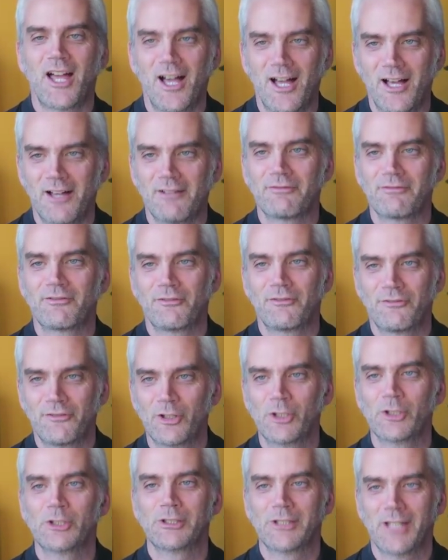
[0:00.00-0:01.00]
half
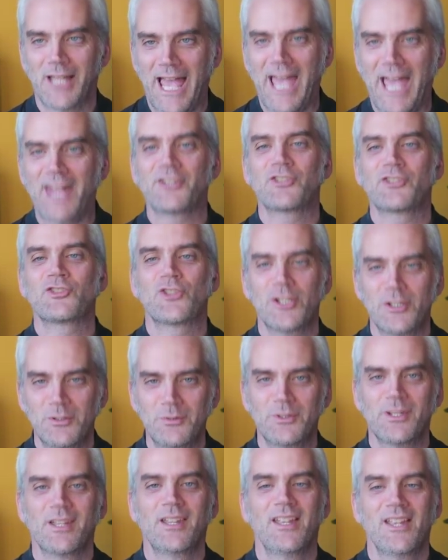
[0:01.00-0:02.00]
full
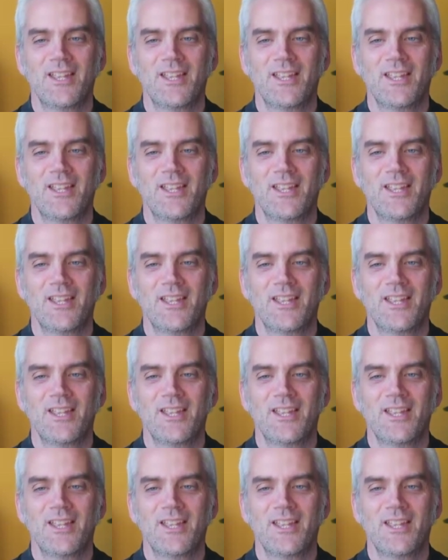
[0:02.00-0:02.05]
attitude.